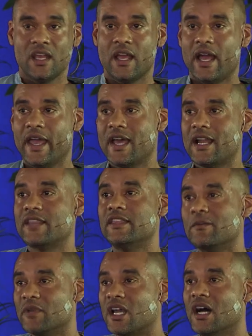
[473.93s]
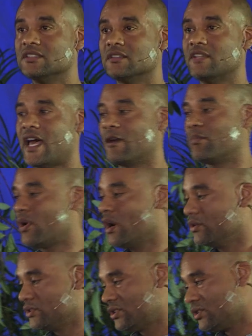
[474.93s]
And I think because of that
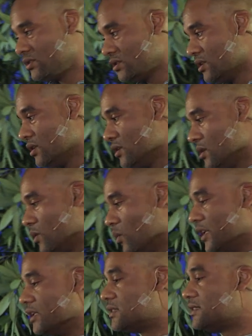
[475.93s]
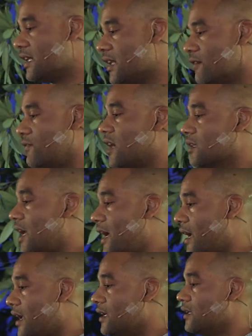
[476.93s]
approach, when the city of
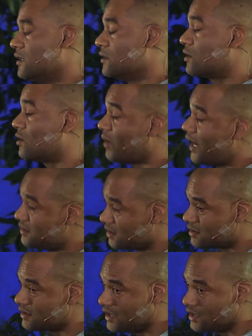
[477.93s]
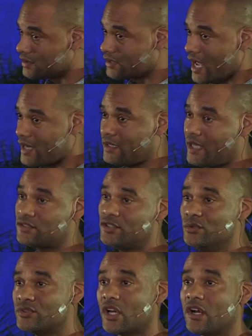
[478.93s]
LA courageously decided that two
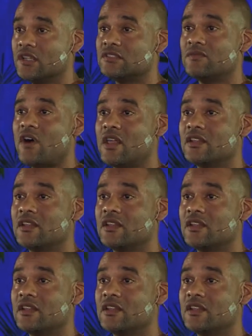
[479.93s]
thirds of all of